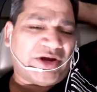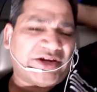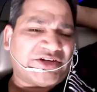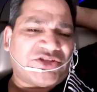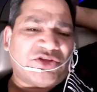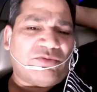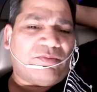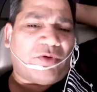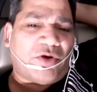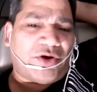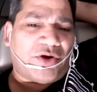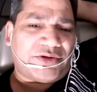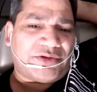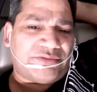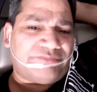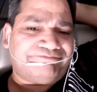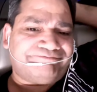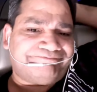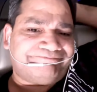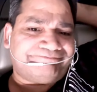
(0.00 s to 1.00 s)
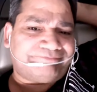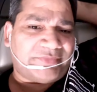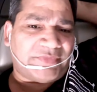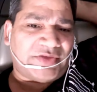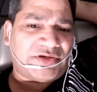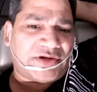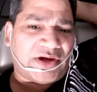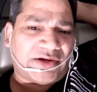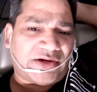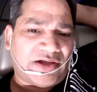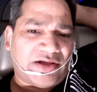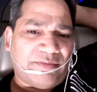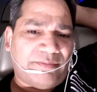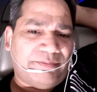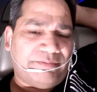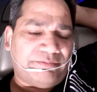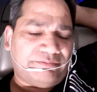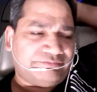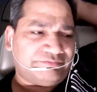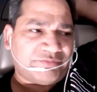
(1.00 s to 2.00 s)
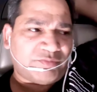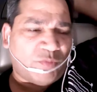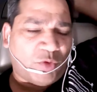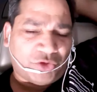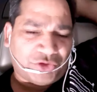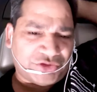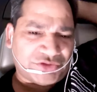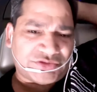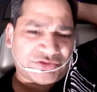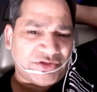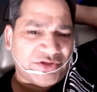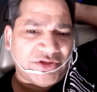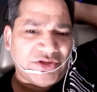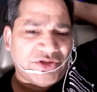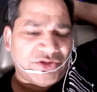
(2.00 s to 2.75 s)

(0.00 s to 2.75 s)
Let's say you bought Tata Motors,